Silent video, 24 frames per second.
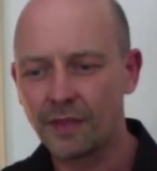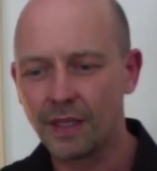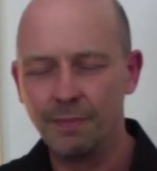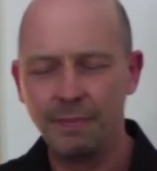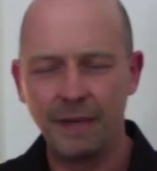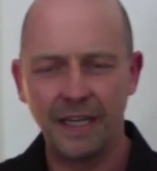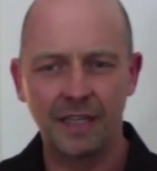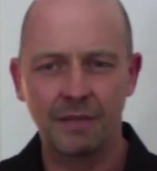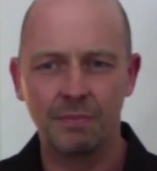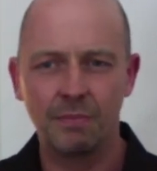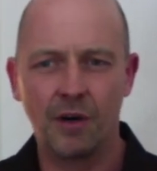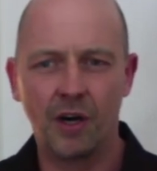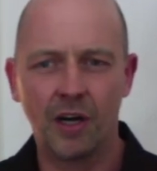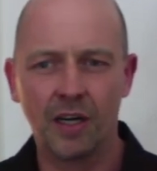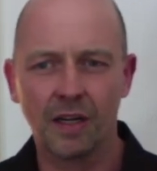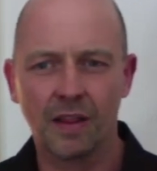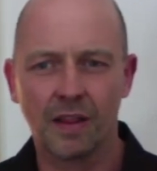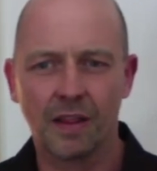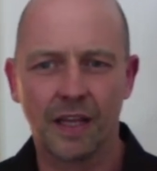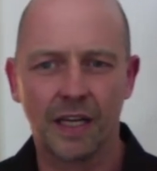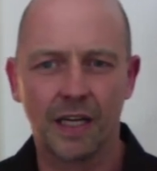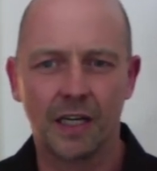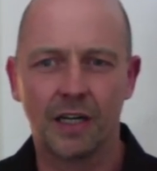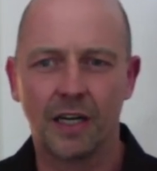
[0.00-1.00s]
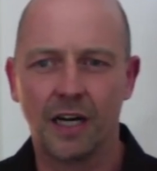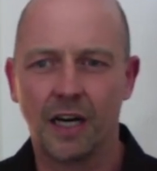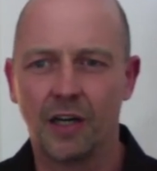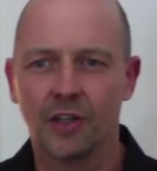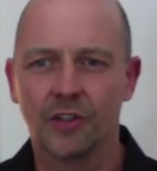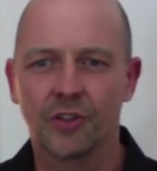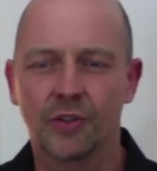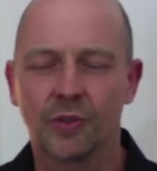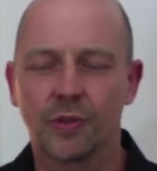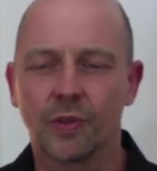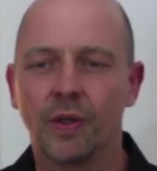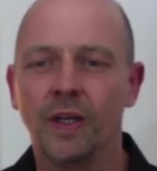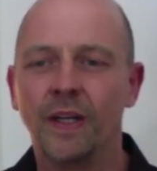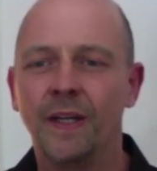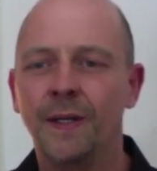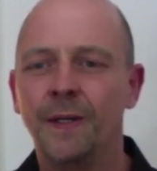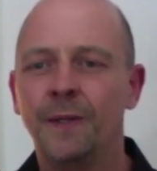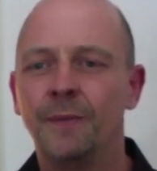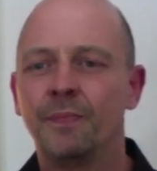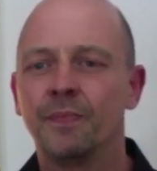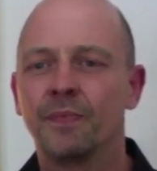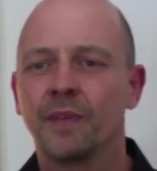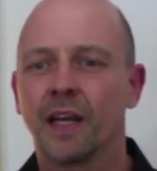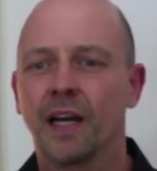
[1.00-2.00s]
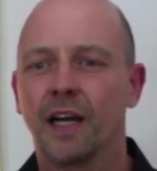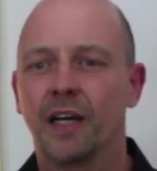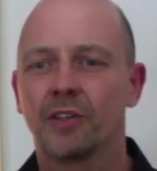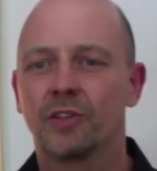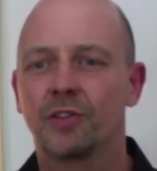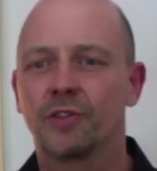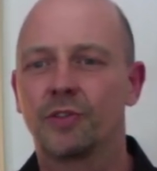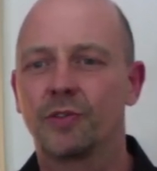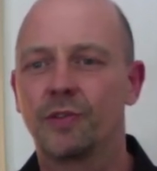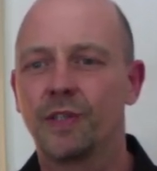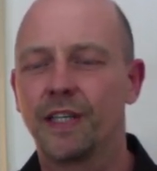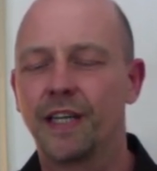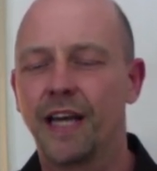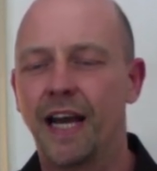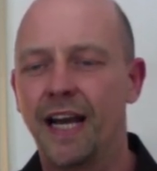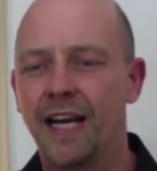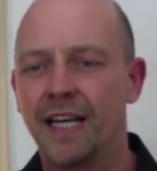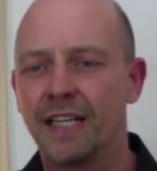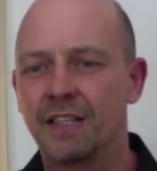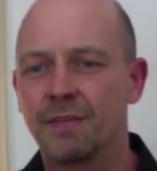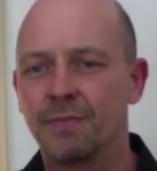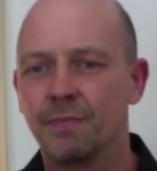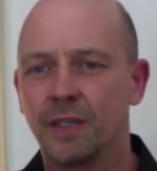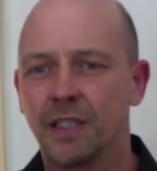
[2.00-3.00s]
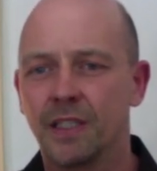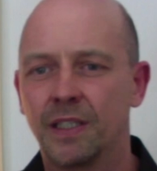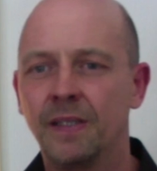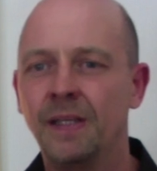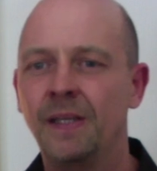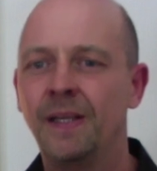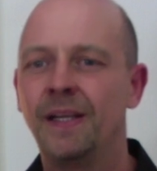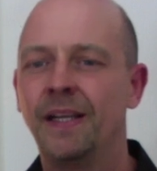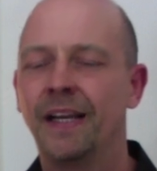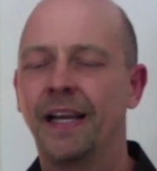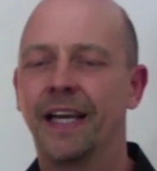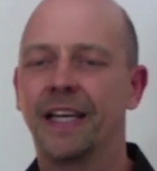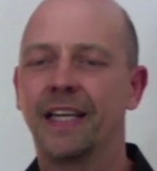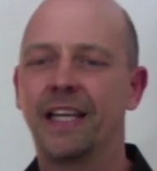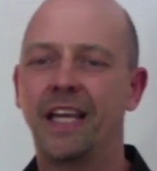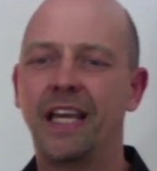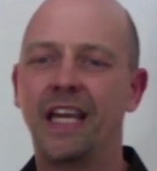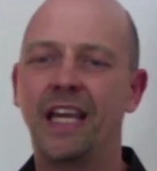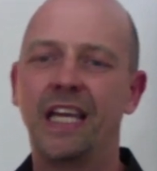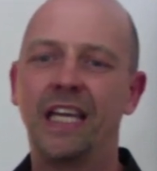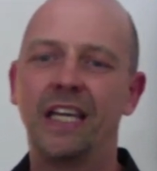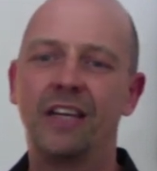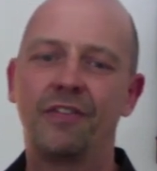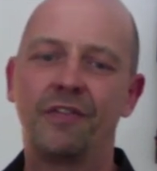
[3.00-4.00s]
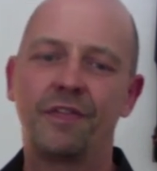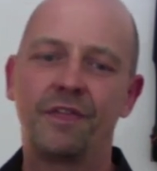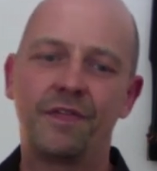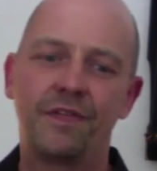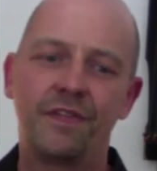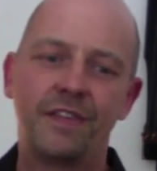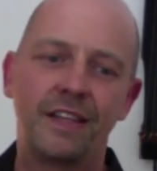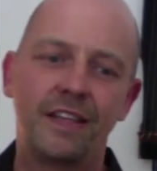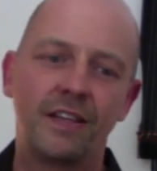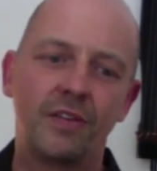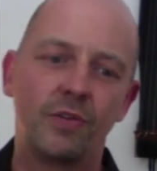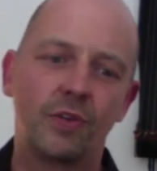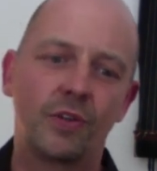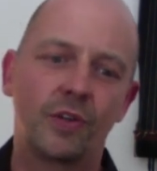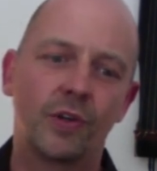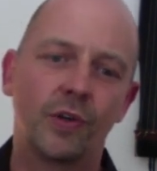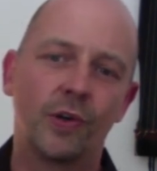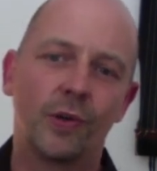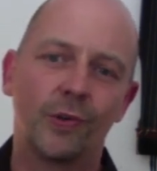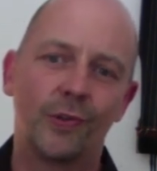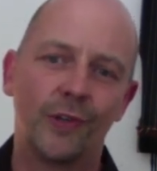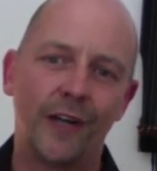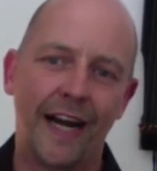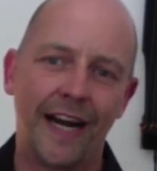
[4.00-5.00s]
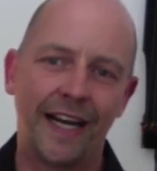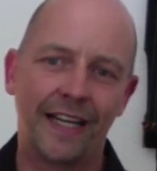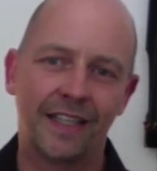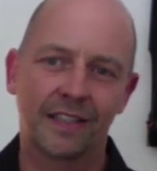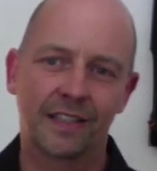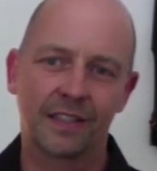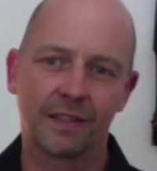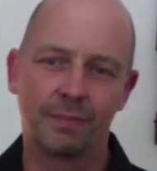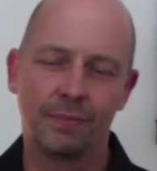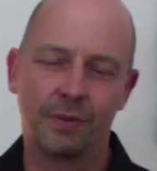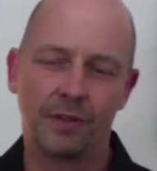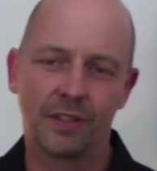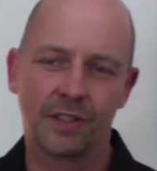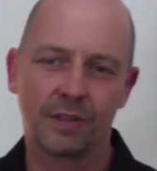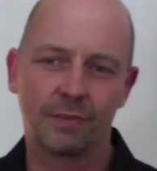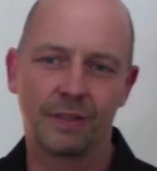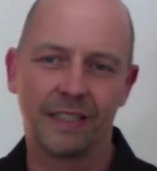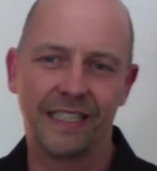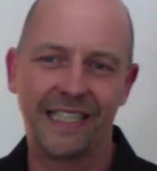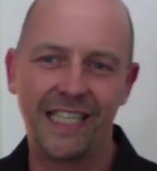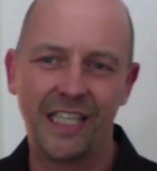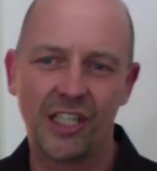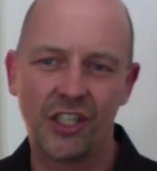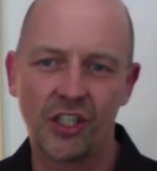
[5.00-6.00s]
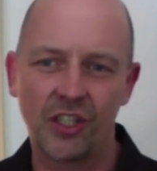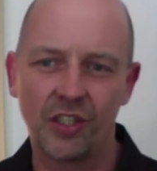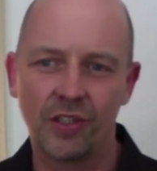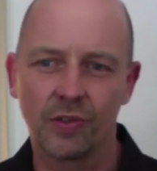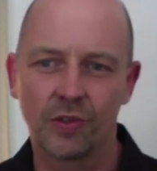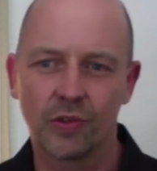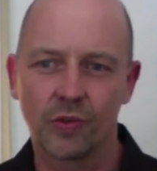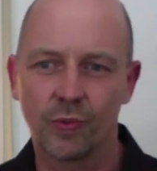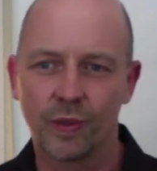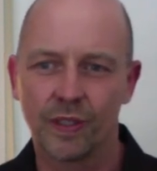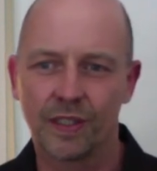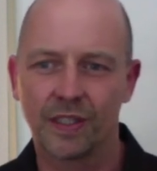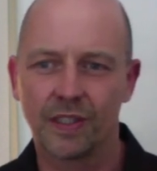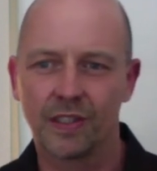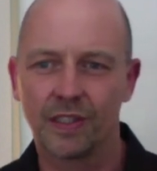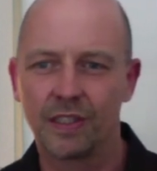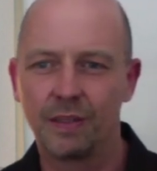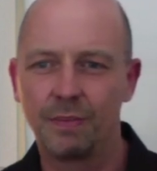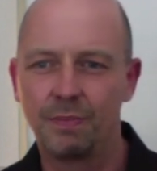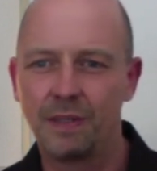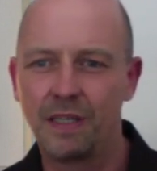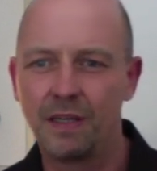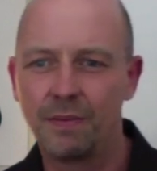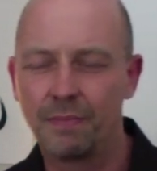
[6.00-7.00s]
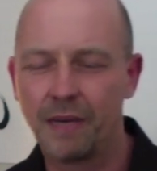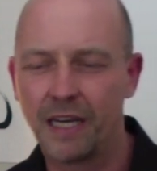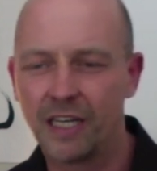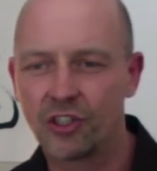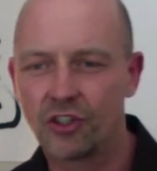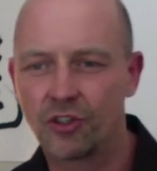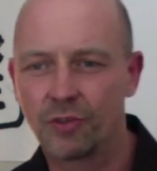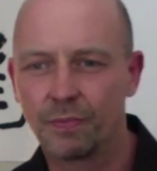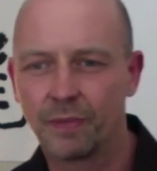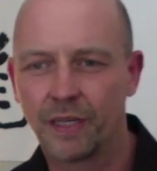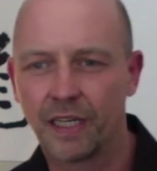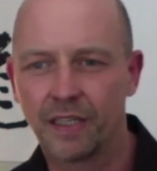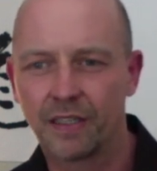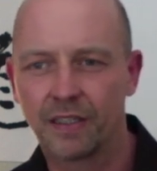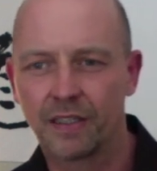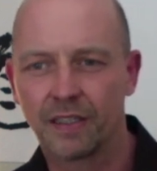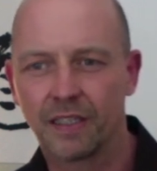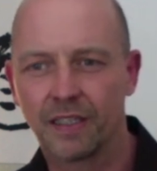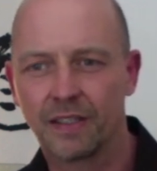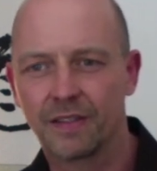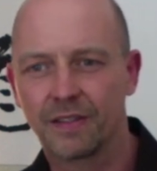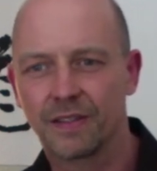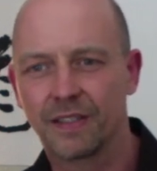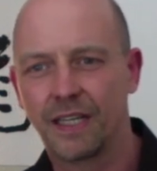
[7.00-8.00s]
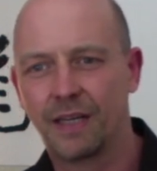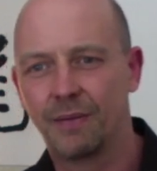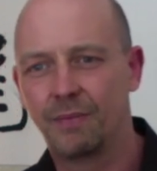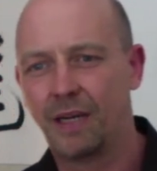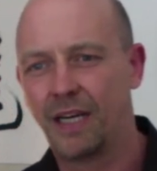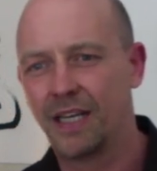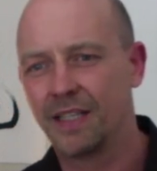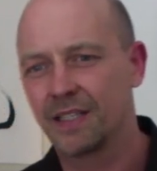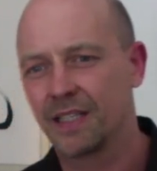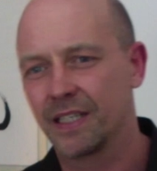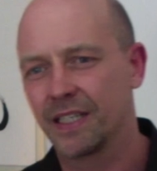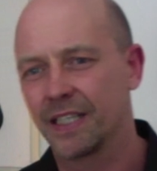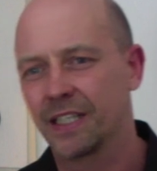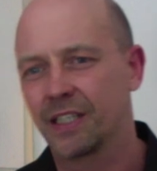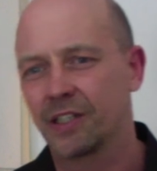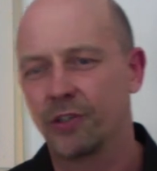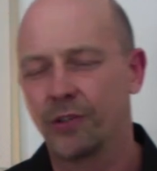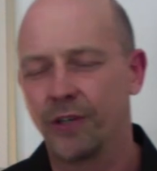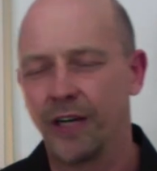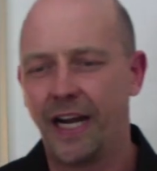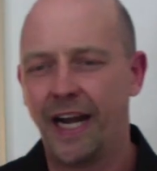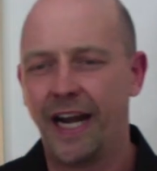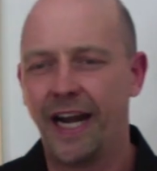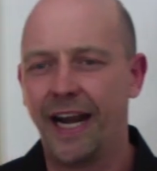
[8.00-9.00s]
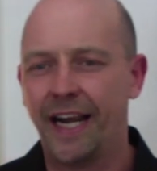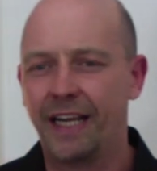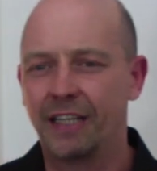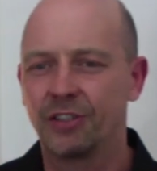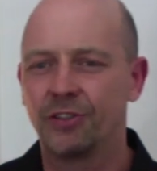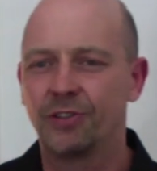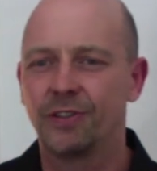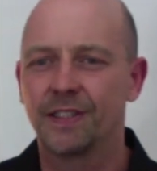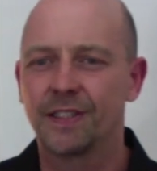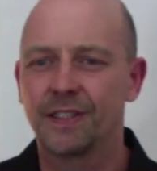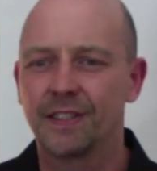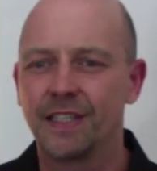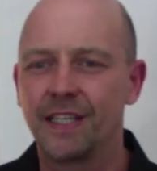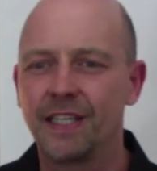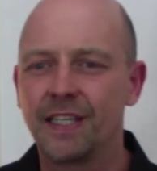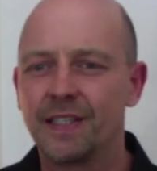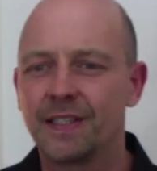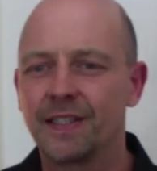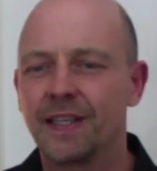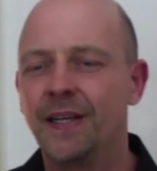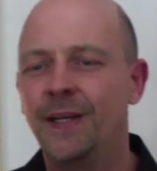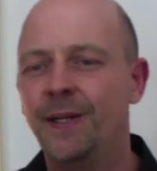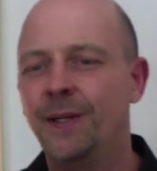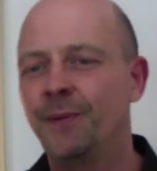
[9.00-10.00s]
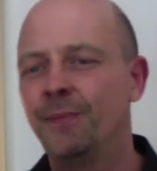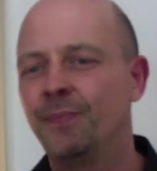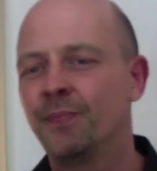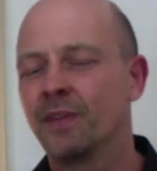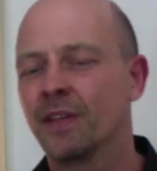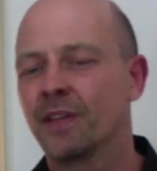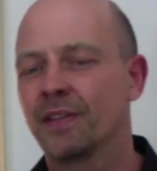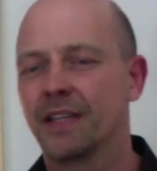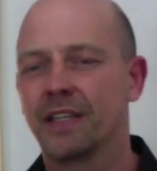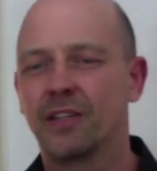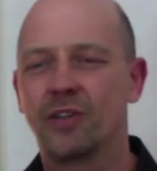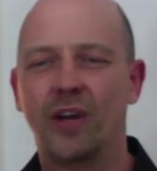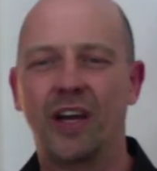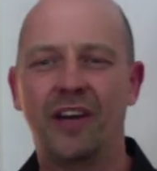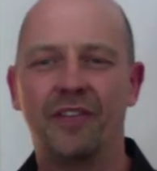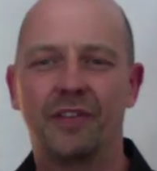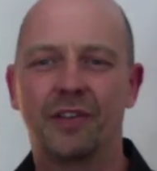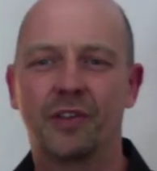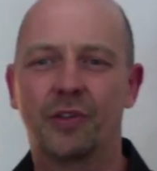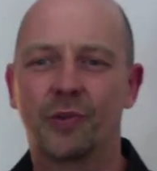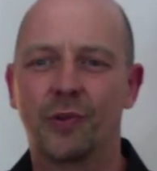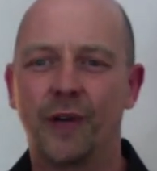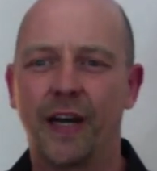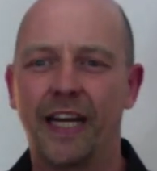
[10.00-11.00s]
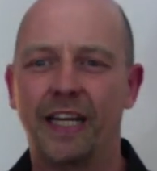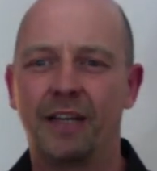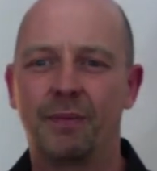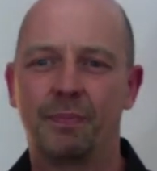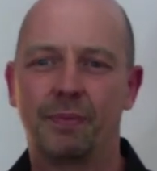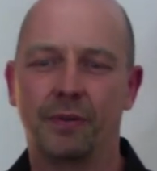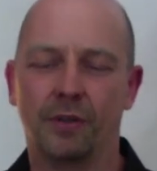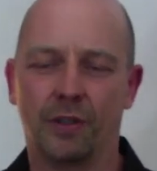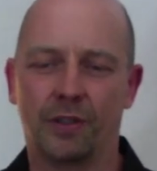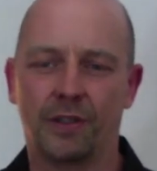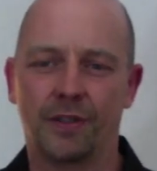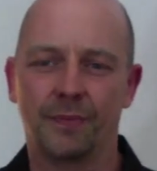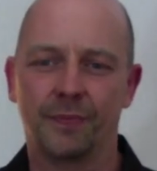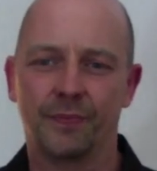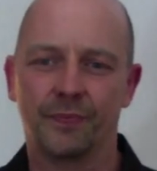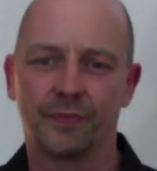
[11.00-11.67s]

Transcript: made a model there how to treat asthma, and if you correct the possible issues with the CP measurement and some other inaccuracies, then you have a great book.